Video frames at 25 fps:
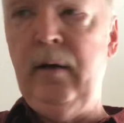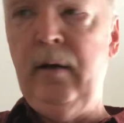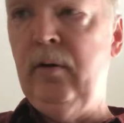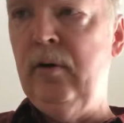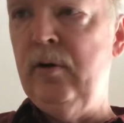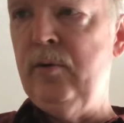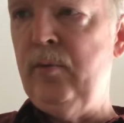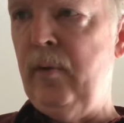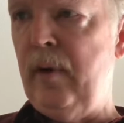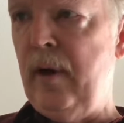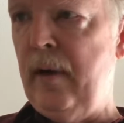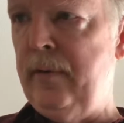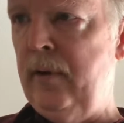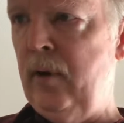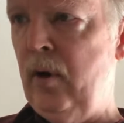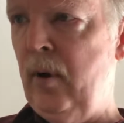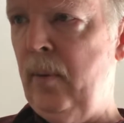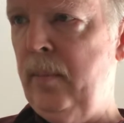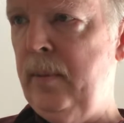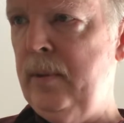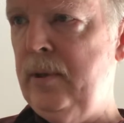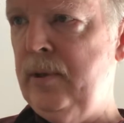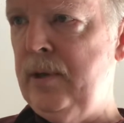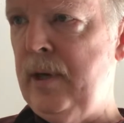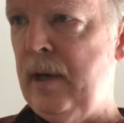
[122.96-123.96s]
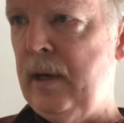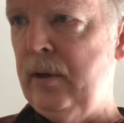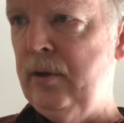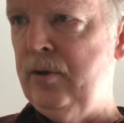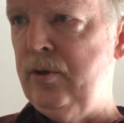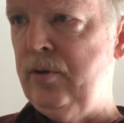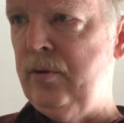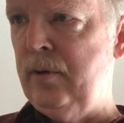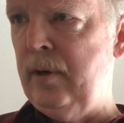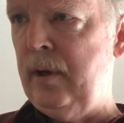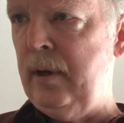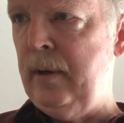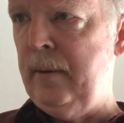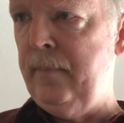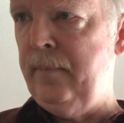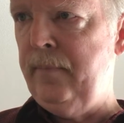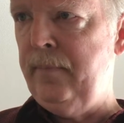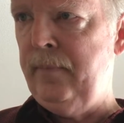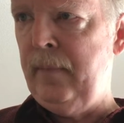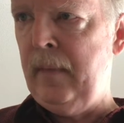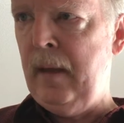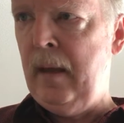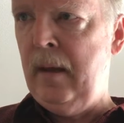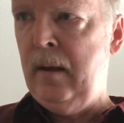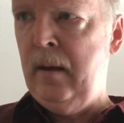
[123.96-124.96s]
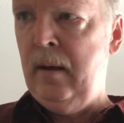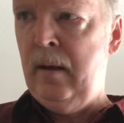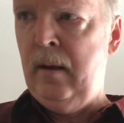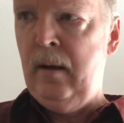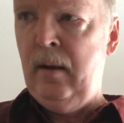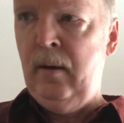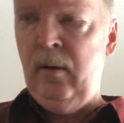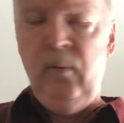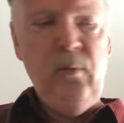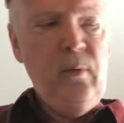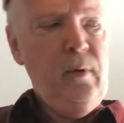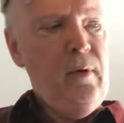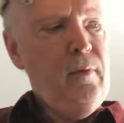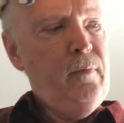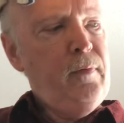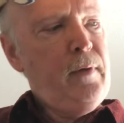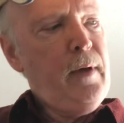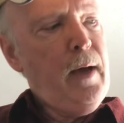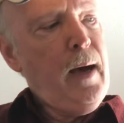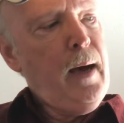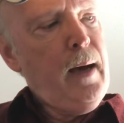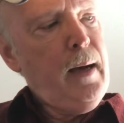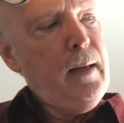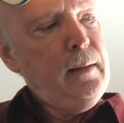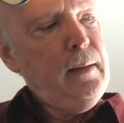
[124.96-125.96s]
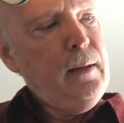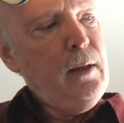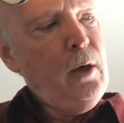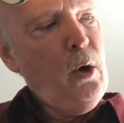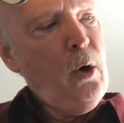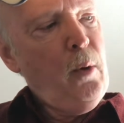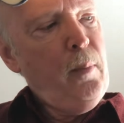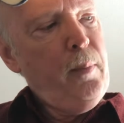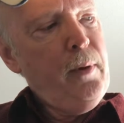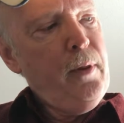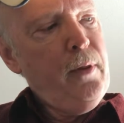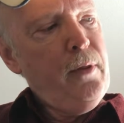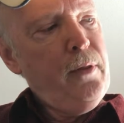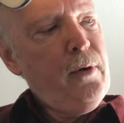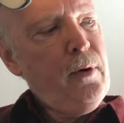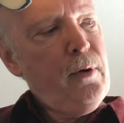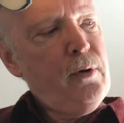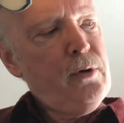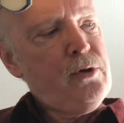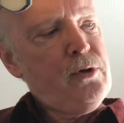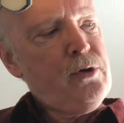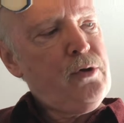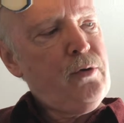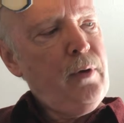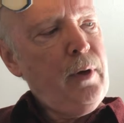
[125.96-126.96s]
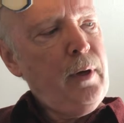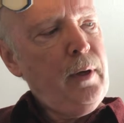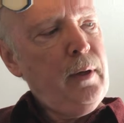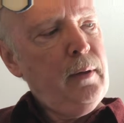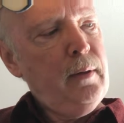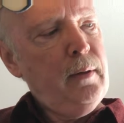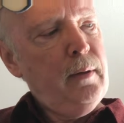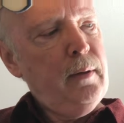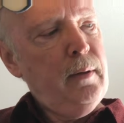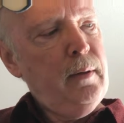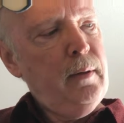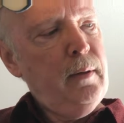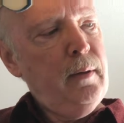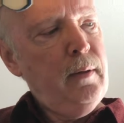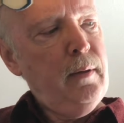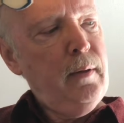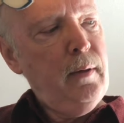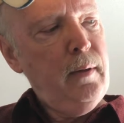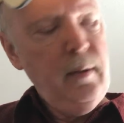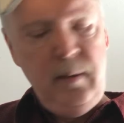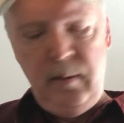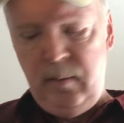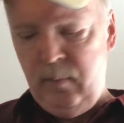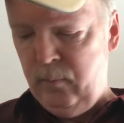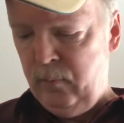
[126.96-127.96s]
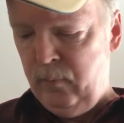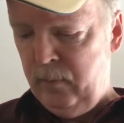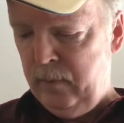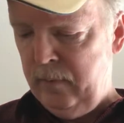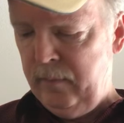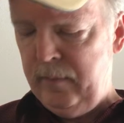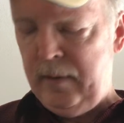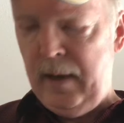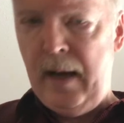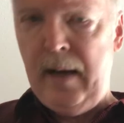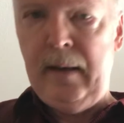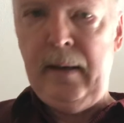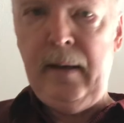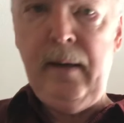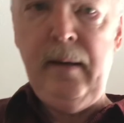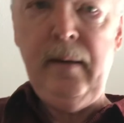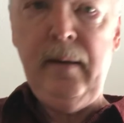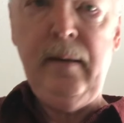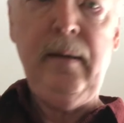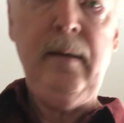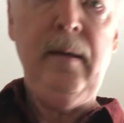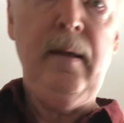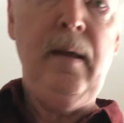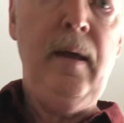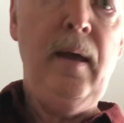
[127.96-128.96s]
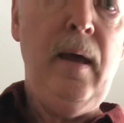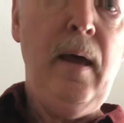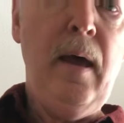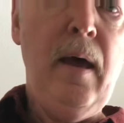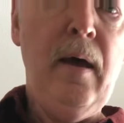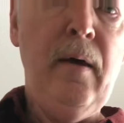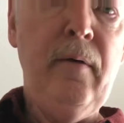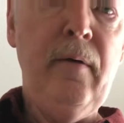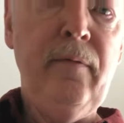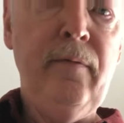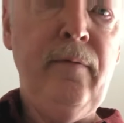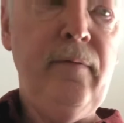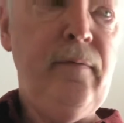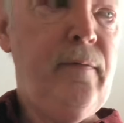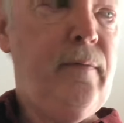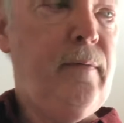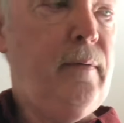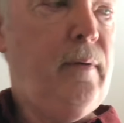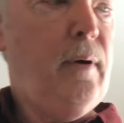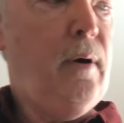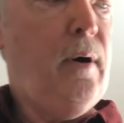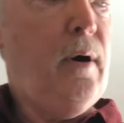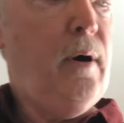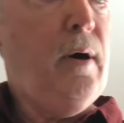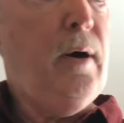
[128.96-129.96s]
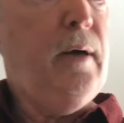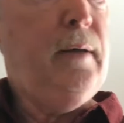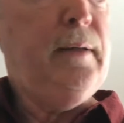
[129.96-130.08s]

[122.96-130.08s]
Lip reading: is we've got the open 2nd string, we've got the open 3rd string, we've got F on